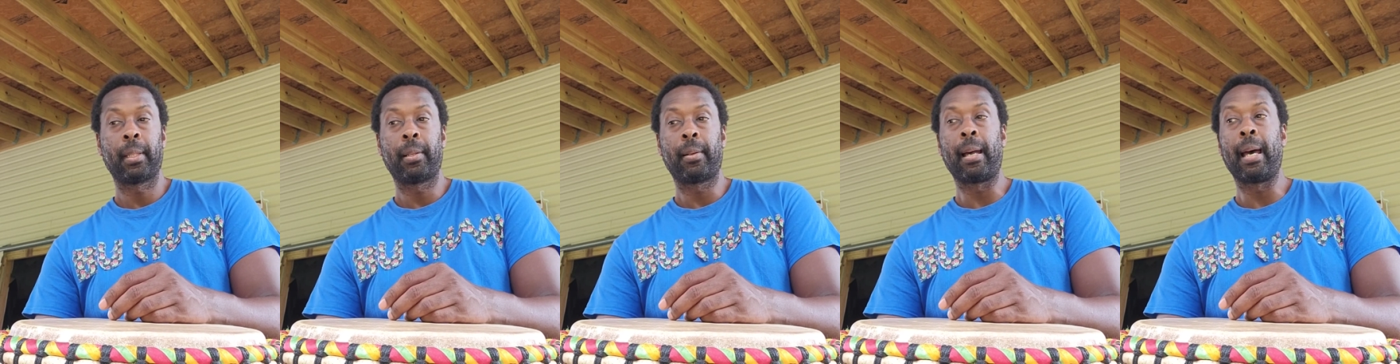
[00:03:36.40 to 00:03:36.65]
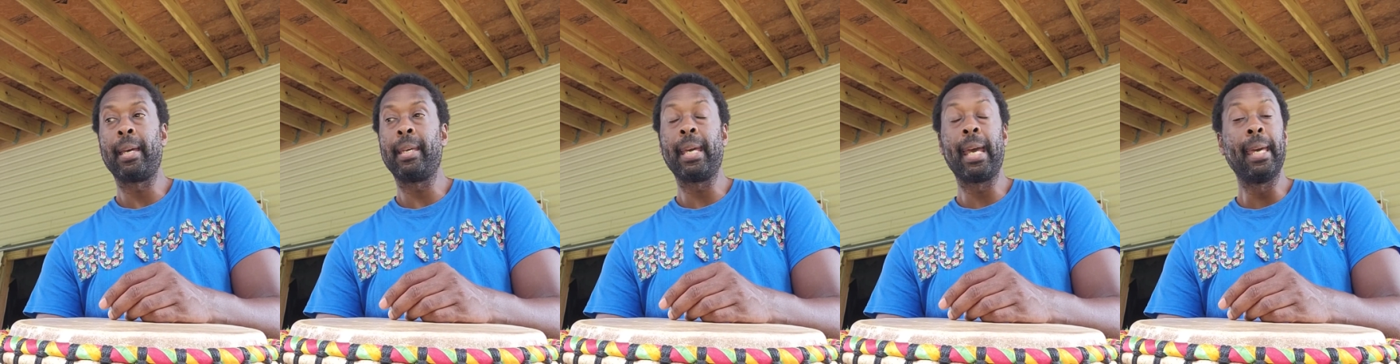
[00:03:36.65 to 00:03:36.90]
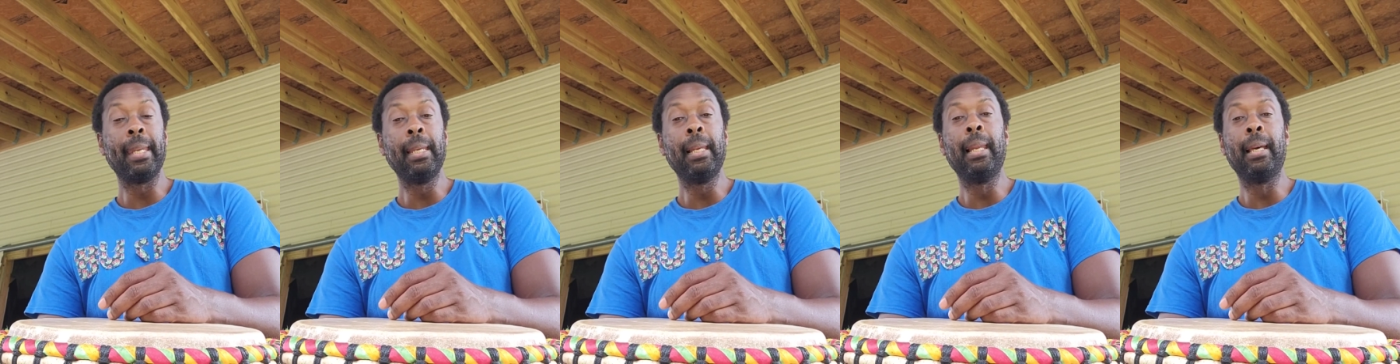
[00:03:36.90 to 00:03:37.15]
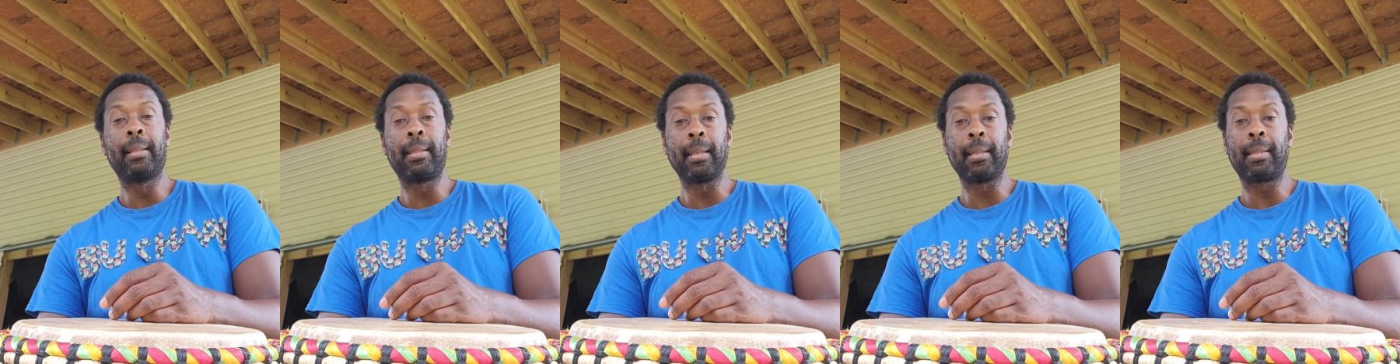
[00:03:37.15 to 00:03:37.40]
Right? Any
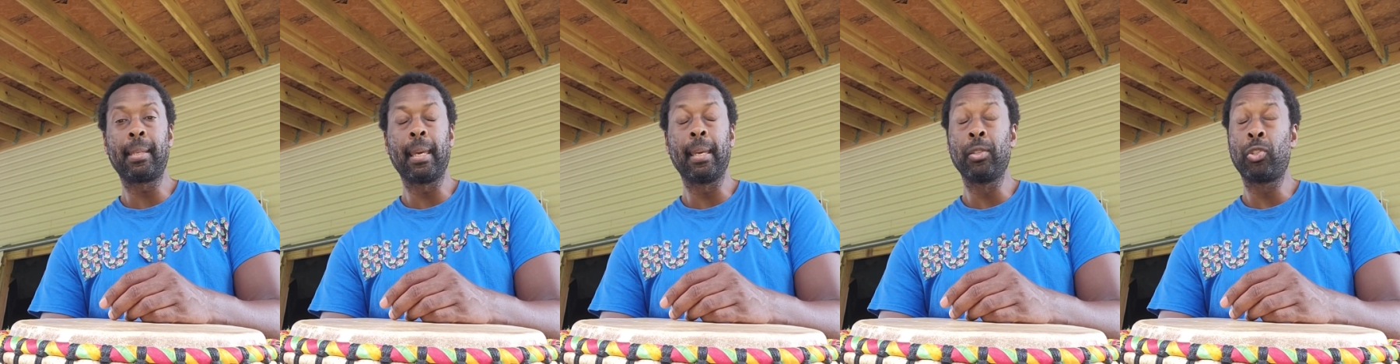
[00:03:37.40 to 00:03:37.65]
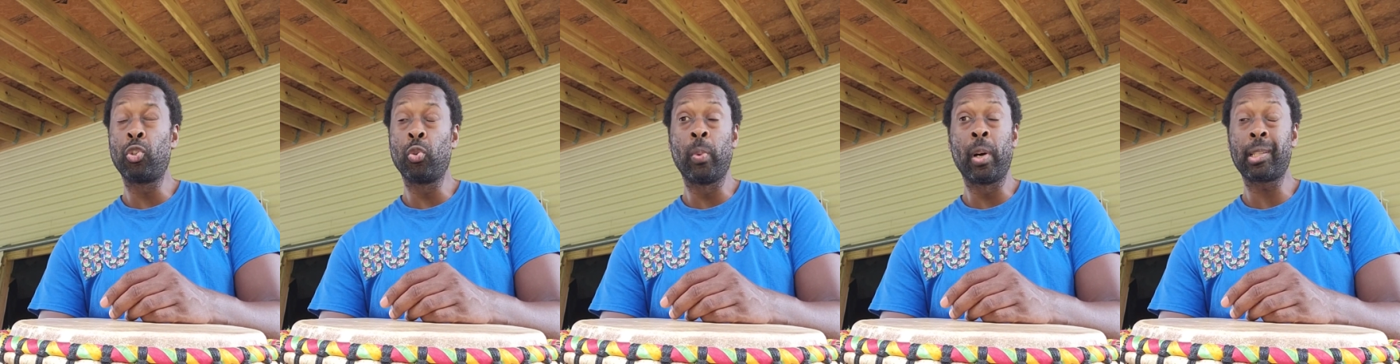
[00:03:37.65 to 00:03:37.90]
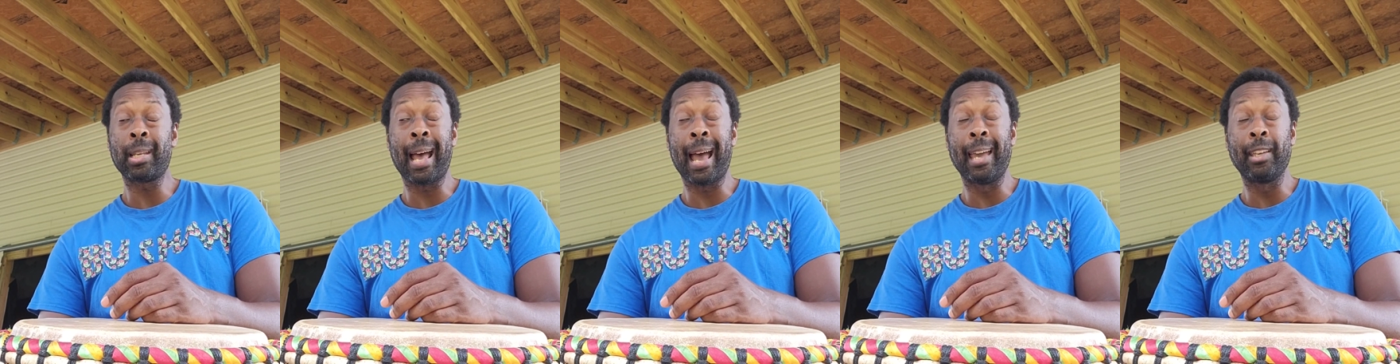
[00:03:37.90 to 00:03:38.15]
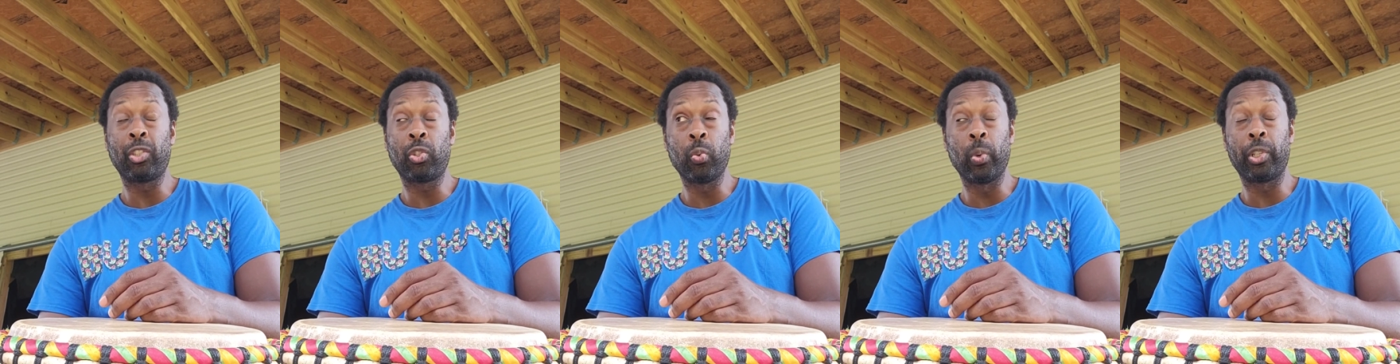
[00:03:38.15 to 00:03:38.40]
little thing, too much
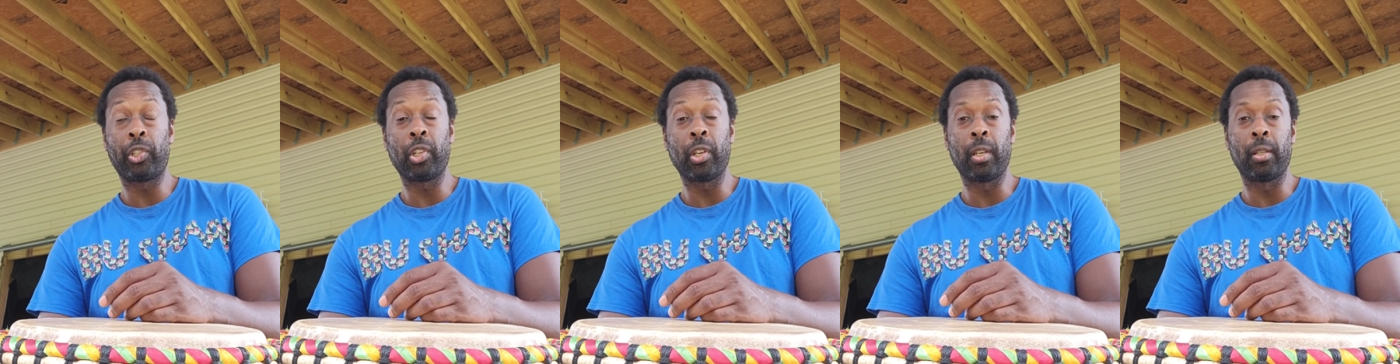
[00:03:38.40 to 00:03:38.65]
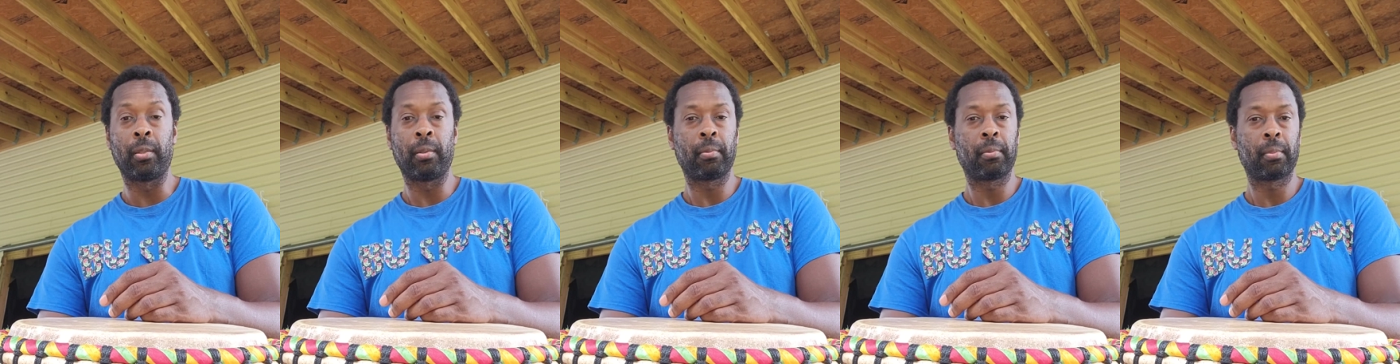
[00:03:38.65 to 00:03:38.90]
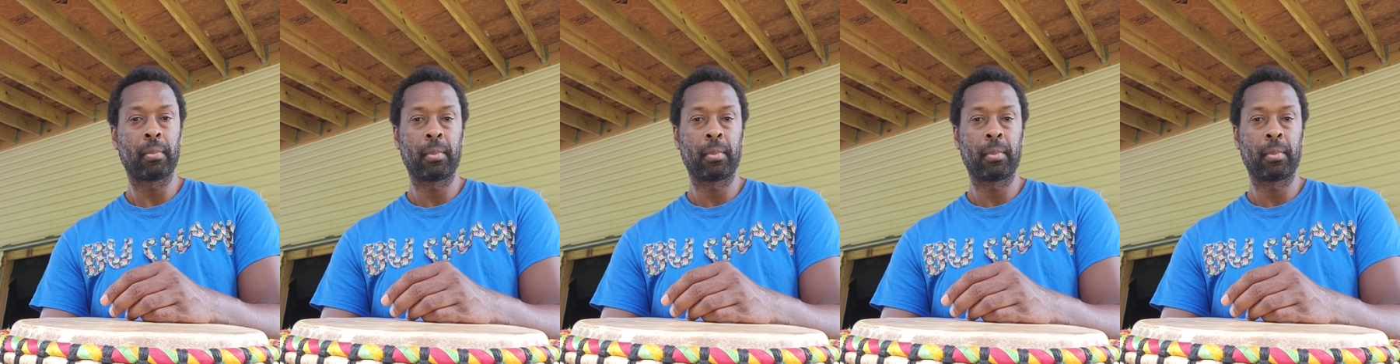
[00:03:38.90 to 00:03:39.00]
eye twitching,